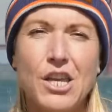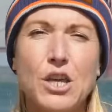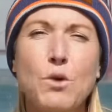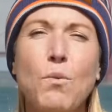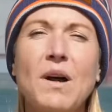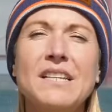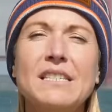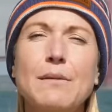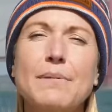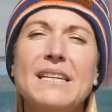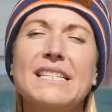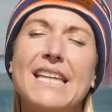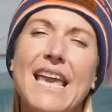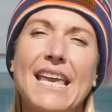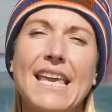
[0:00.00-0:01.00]
You want to
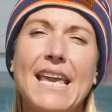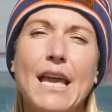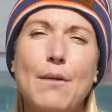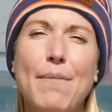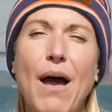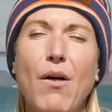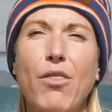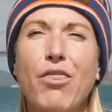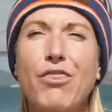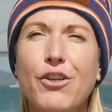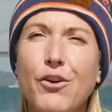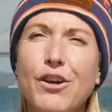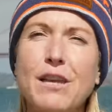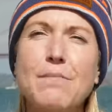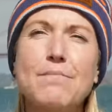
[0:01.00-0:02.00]
be taking about
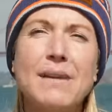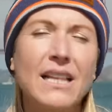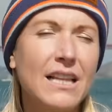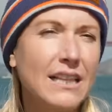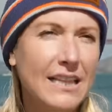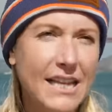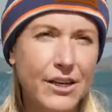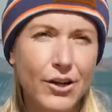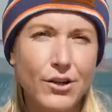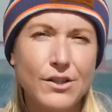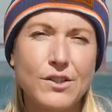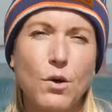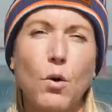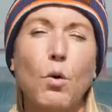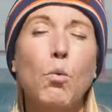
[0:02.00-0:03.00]
30
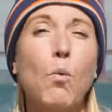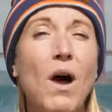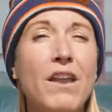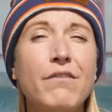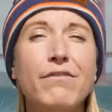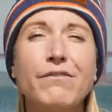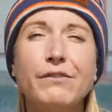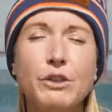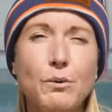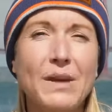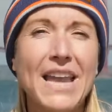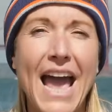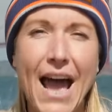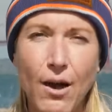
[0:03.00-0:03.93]
milliliters or 1 fluid